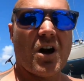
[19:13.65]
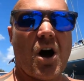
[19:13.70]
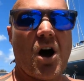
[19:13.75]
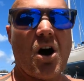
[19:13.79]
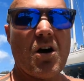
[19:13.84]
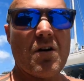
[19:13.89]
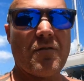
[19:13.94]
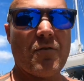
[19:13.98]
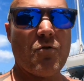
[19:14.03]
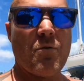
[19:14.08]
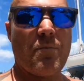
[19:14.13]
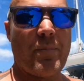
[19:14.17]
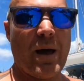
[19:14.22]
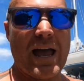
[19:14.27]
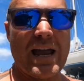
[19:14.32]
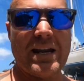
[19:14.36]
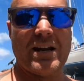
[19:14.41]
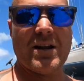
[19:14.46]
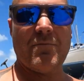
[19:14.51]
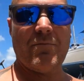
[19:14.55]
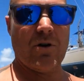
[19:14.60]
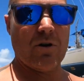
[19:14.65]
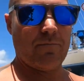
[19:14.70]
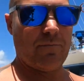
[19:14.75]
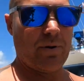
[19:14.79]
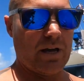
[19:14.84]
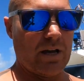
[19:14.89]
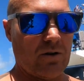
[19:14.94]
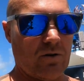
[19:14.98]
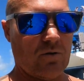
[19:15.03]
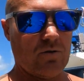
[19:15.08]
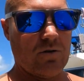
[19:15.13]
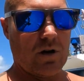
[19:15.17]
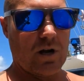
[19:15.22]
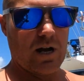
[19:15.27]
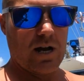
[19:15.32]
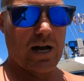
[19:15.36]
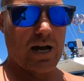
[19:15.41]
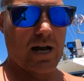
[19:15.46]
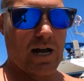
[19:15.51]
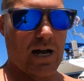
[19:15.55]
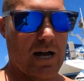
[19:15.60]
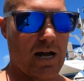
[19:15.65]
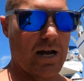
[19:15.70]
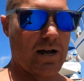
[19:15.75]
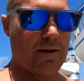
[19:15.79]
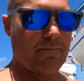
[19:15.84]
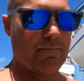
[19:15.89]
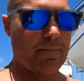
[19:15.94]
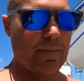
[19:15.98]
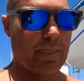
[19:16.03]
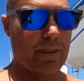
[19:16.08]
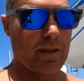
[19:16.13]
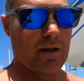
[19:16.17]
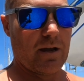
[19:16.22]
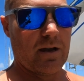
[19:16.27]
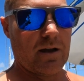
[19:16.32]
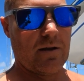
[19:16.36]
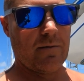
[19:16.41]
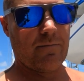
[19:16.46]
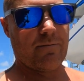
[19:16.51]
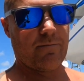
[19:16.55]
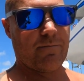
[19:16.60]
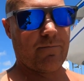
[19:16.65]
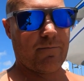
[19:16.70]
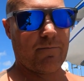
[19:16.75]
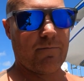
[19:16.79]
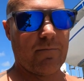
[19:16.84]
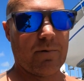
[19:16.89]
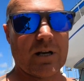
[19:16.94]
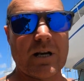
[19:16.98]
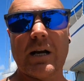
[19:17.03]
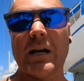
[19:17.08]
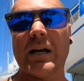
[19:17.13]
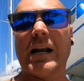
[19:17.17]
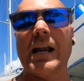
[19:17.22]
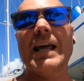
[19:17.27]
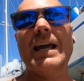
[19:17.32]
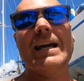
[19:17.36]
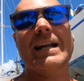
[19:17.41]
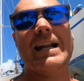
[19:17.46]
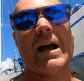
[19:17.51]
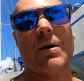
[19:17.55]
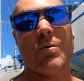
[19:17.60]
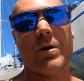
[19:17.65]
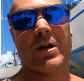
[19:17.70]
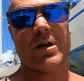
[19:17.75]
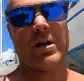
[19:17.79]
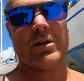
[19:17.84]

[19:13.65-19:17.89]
I've all paid up my bill, um, cleared out with